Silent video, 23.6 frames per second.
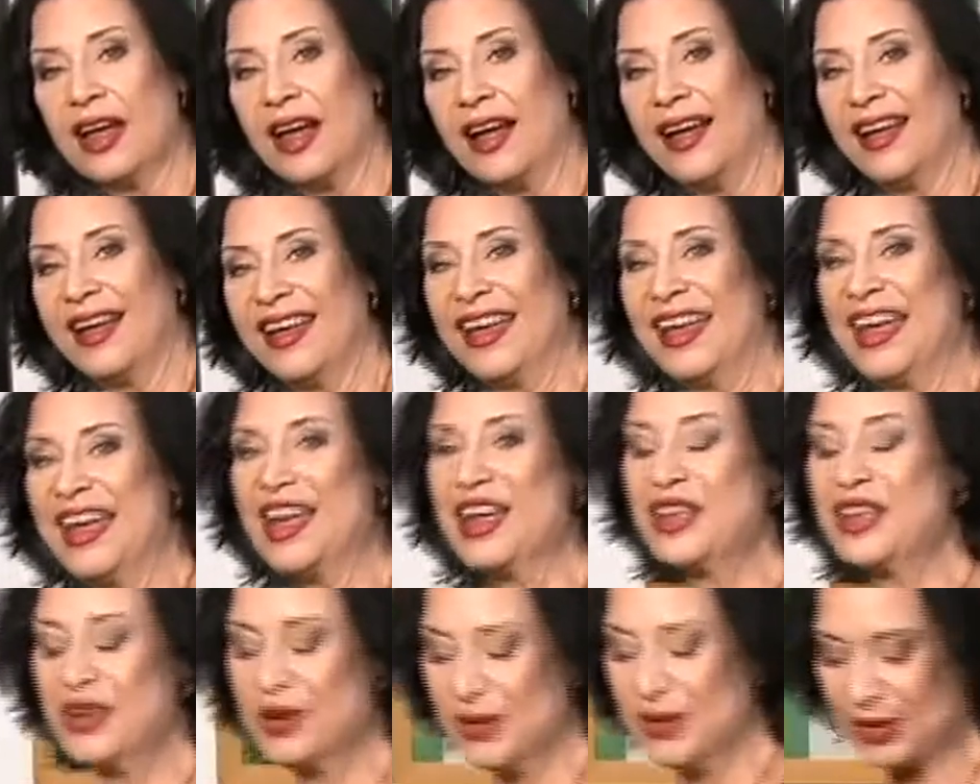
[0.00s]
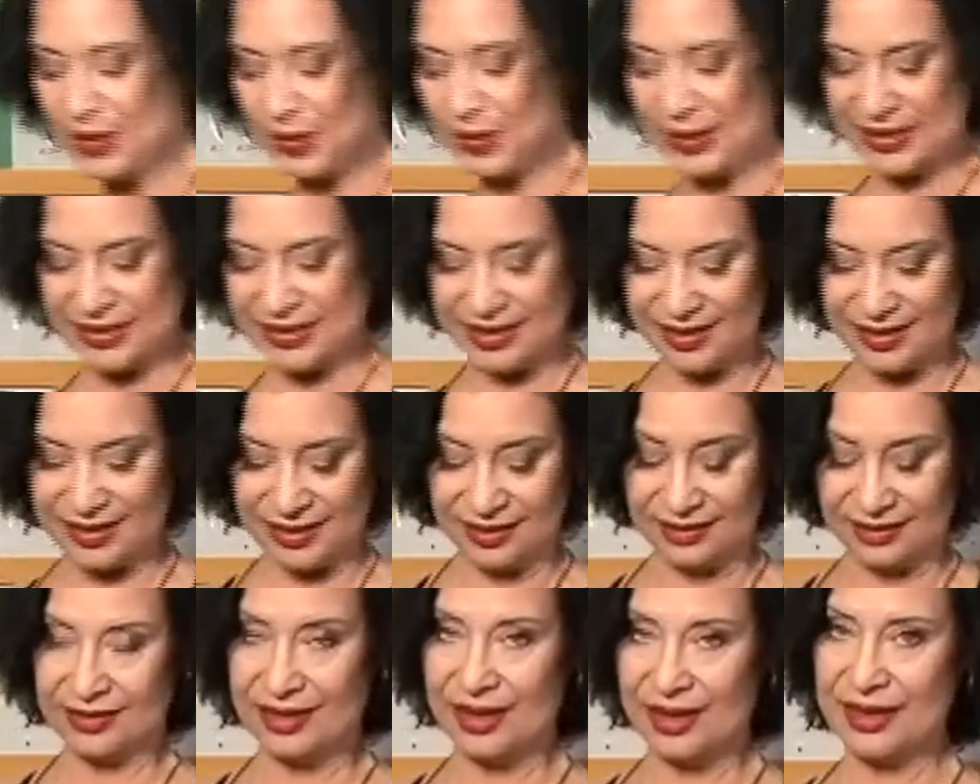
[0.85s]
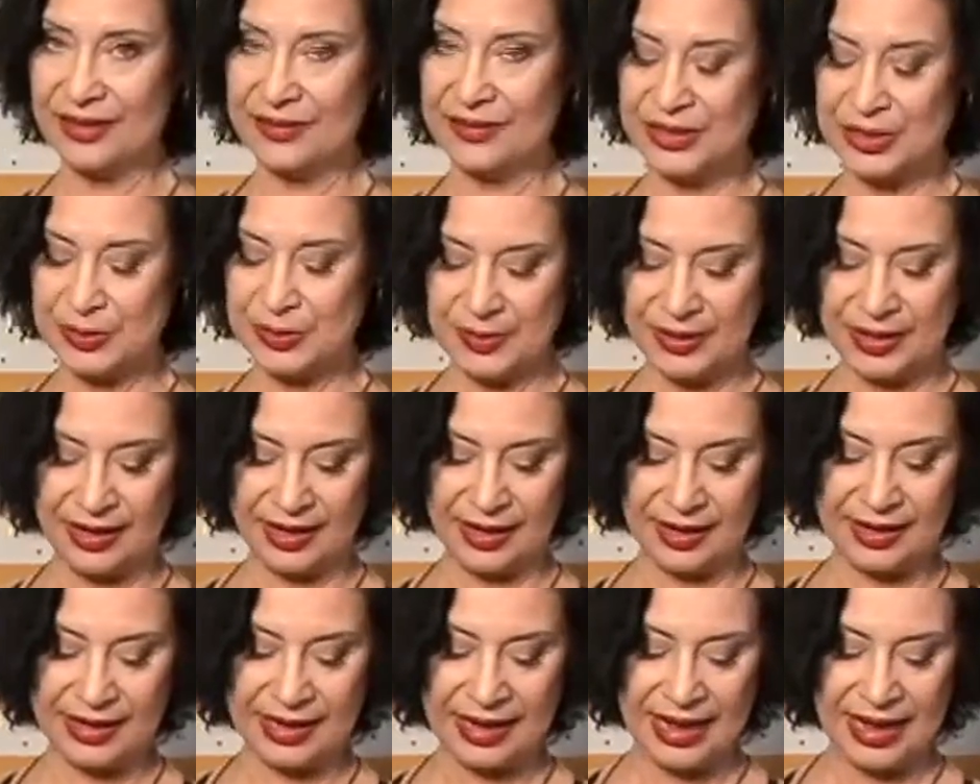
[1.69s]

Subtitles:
eye, you're going to get a lot of speed.